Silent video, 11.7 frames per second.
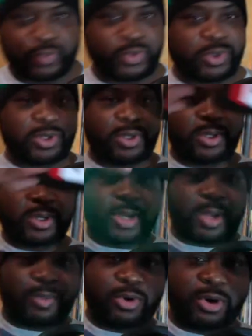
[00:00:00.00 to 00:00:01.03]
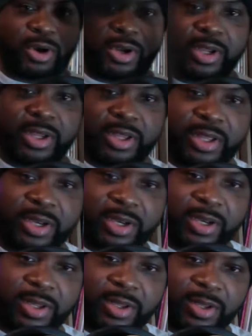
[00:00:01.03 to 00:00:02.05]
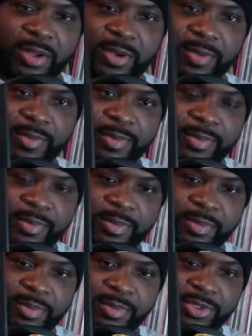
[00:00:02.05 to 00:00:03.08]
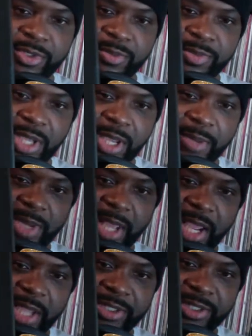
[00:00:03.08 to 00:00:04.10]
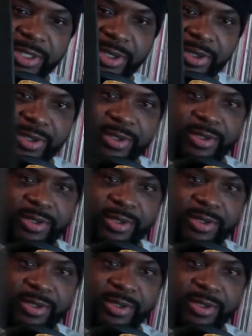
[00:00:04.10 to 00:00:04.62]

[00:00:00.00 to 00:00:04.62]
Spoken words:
one I bought um, sometime last year.